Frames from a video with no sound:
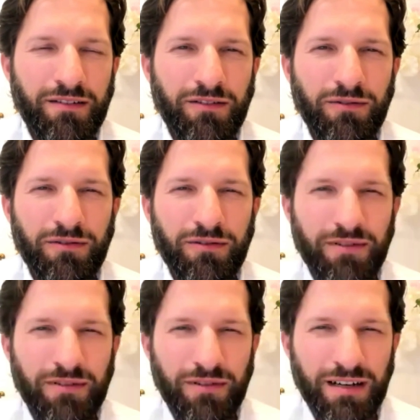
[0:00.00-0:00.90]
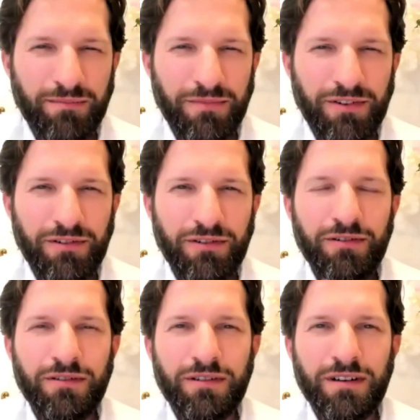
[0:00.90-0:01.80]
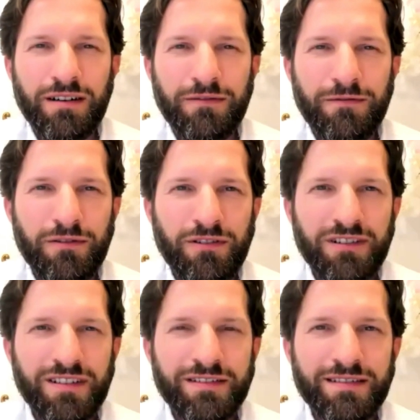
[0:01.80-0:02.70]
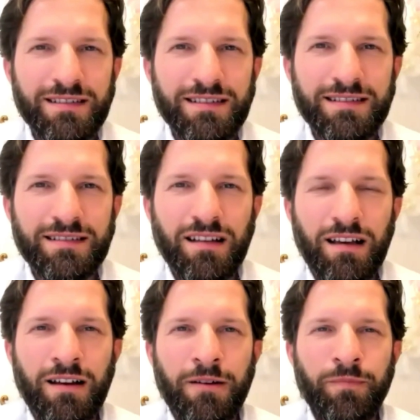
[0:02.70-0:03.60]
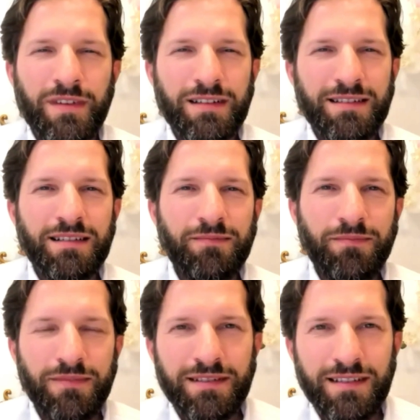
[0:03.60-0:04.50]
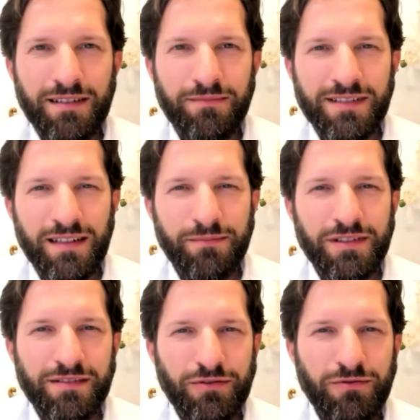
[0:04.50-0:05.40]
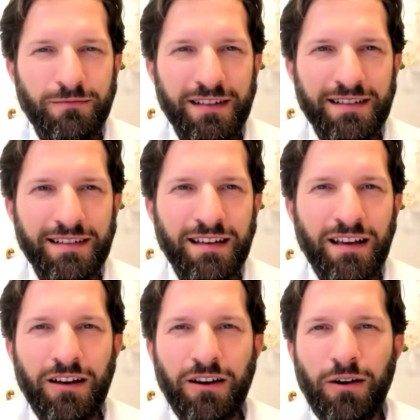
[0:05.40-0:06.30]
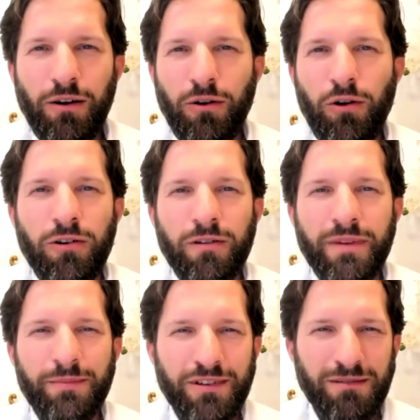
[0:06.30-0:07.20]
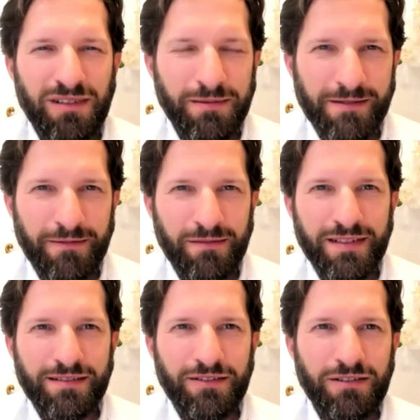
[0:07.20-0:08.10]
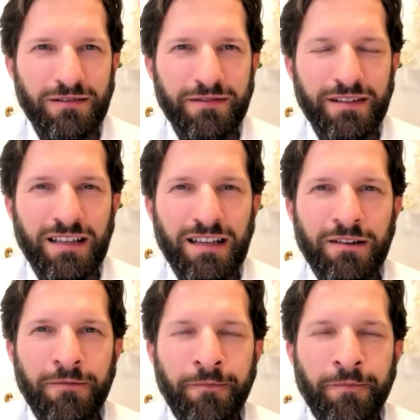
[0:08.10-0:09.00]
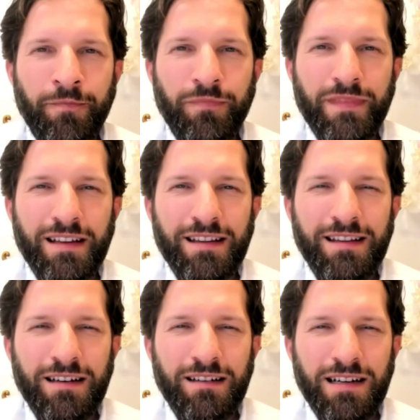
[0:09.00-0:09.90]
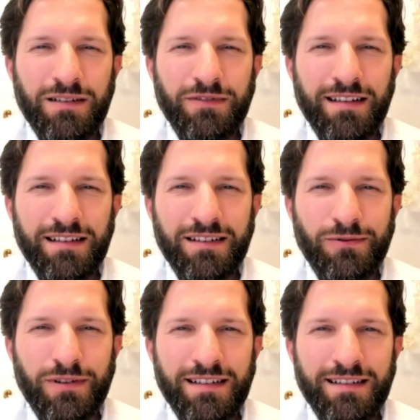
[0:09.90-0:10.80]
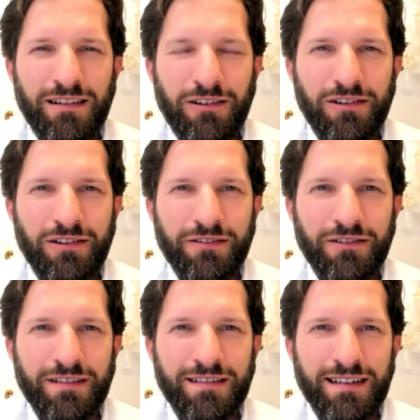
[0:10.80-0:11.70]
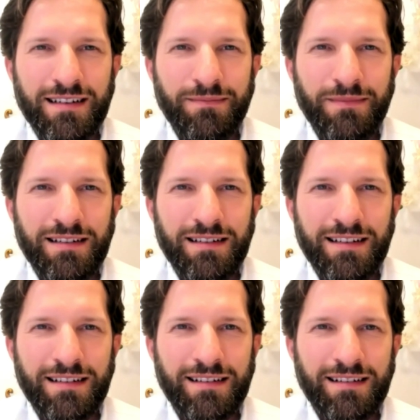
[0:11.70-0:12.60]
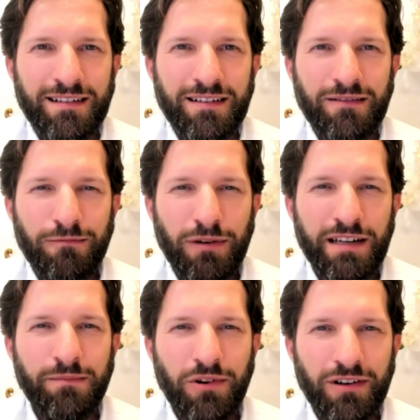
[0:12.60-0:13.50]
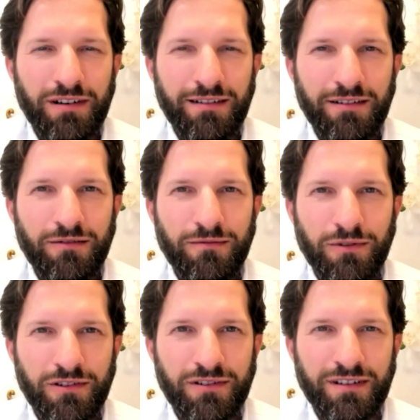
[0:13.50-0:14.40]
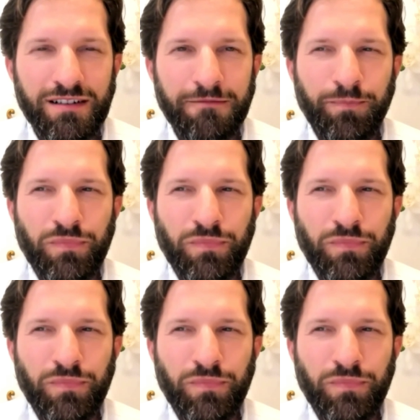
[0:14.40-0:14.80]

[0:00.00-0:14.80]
to come to full consciousness. Some assume that all my problems will be solved. That would take quite a long time and way more, a lot of work.